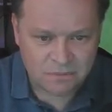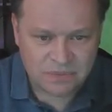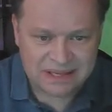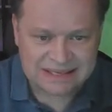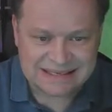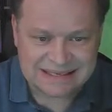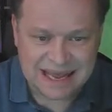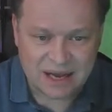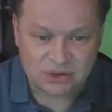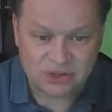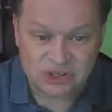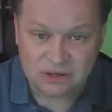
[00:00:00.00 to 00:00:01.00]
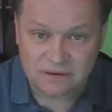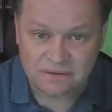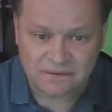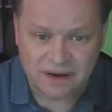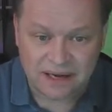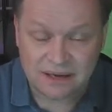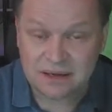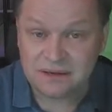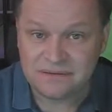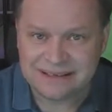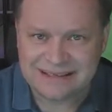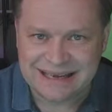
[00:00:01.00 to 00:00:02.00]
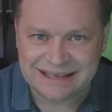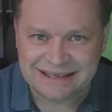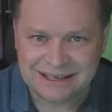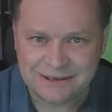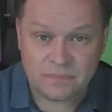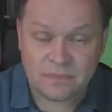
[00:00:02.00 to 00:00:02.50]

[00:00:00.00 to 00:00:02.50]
This is now certified. Fantastic.